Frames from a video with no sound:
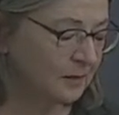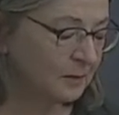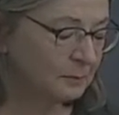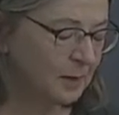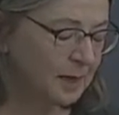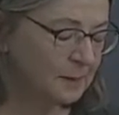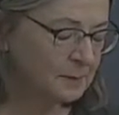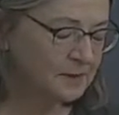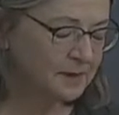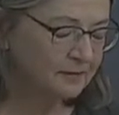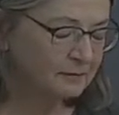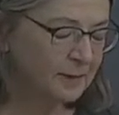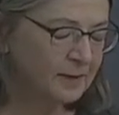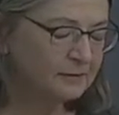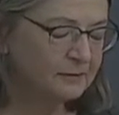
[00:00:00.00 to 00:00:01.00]
The pipes
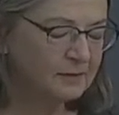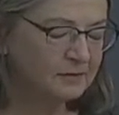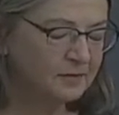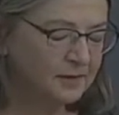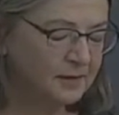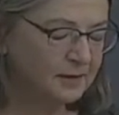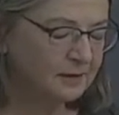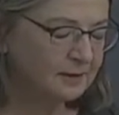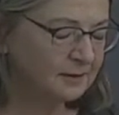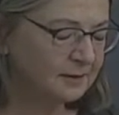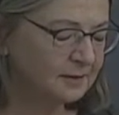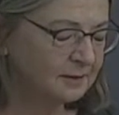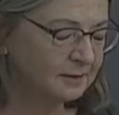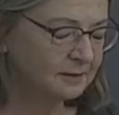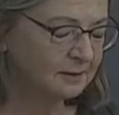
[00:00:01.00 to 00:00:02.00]
have been
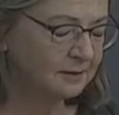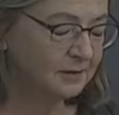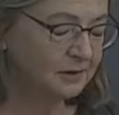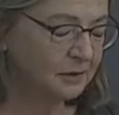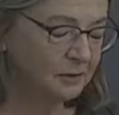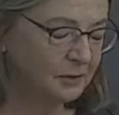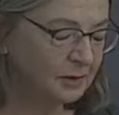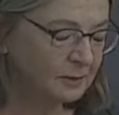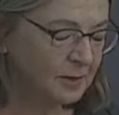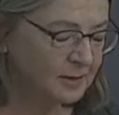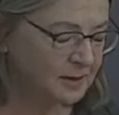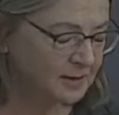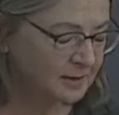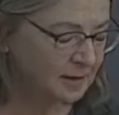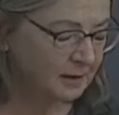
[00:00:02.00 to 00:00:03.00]
revealed,
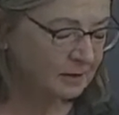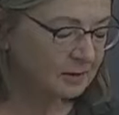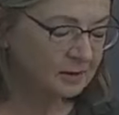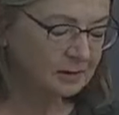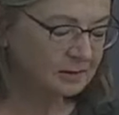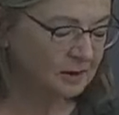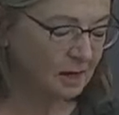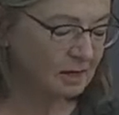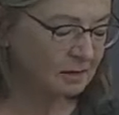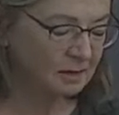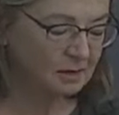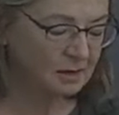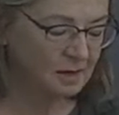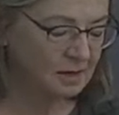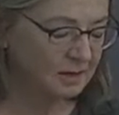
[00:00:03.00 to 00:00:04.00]
enormous, that lurked all
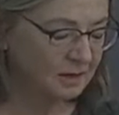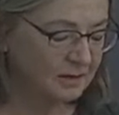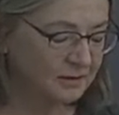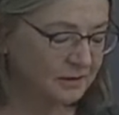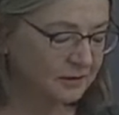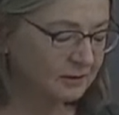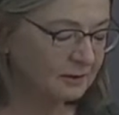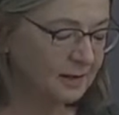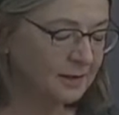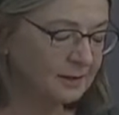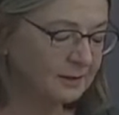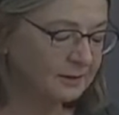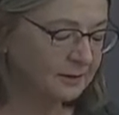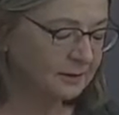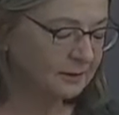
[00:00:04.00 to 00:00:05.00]
along
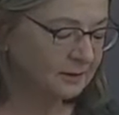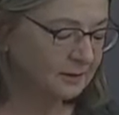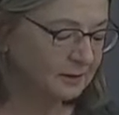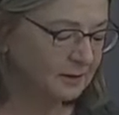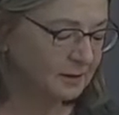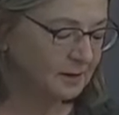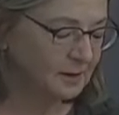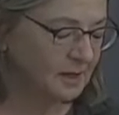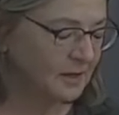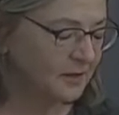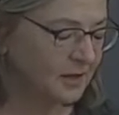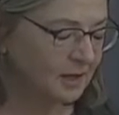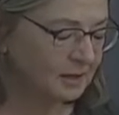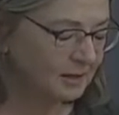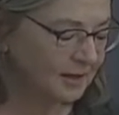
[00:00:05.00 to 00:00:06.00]
underground.
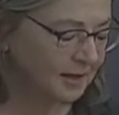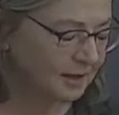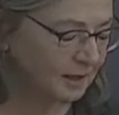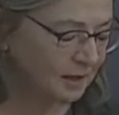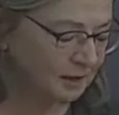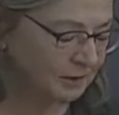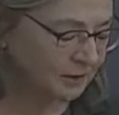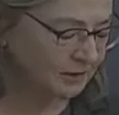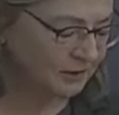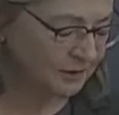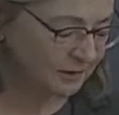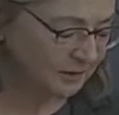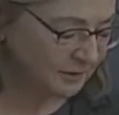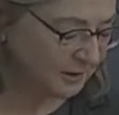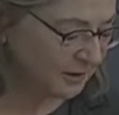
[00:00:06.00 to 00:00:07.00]
The clay colored
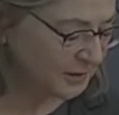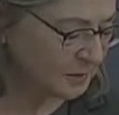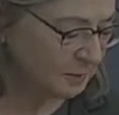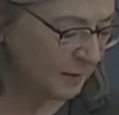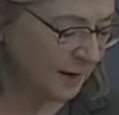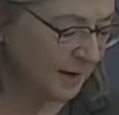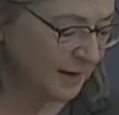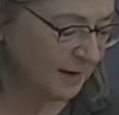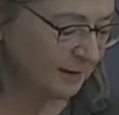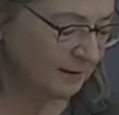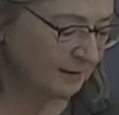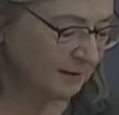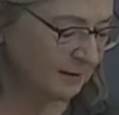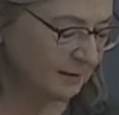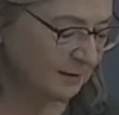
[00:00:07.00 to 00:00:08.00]
dirt is
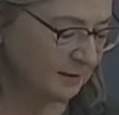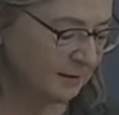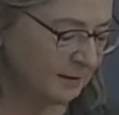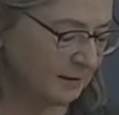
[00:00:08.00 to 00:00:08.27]
piled.